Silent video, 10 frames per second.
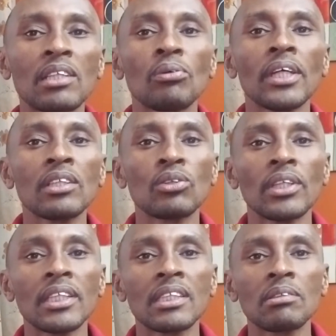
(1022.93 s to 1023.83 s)
way to
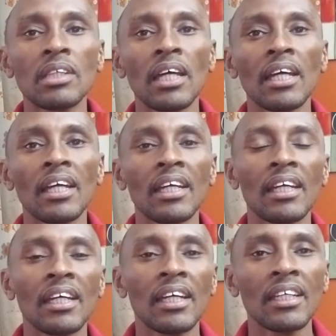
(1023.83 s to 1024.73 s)
eat
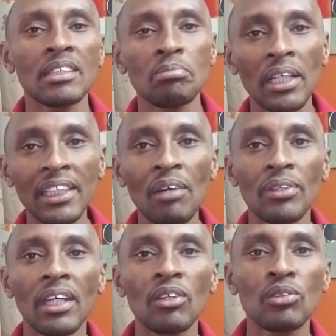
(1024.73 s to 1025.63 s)
smarter
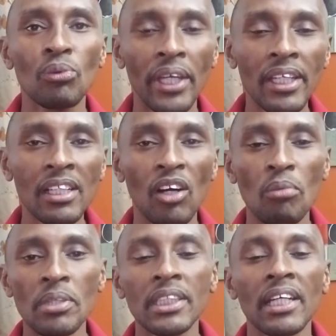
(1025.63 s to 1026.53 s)
without weighing or
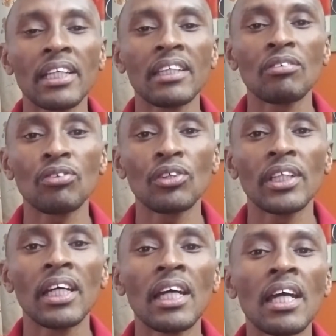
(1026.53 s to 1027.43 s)
measuring the
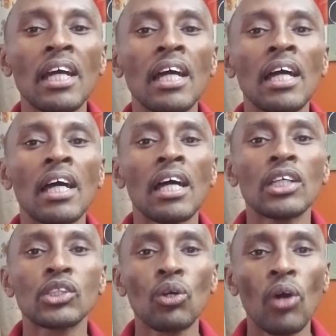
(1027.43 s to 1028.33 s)
food.
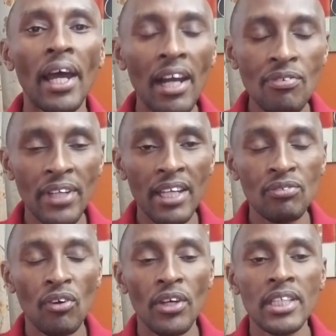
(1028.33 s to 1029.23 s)
So a rough guide
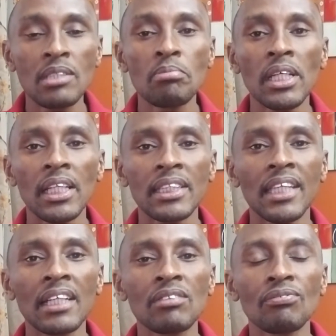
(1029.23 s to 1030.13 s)
for each meal is
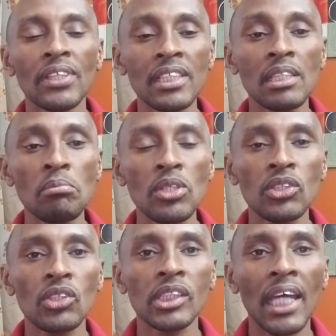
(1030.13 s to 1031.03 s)
that vegetables
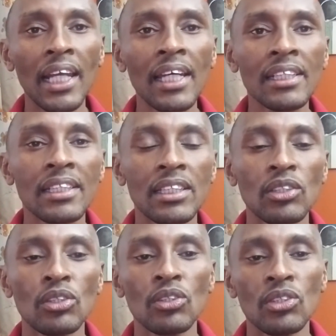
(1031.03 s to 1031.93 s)
or salad,
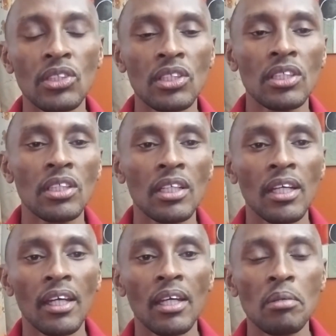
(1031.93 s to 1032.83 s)
you
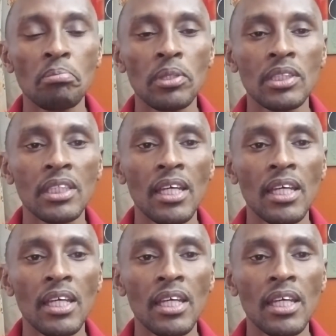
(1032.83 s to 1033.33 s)
put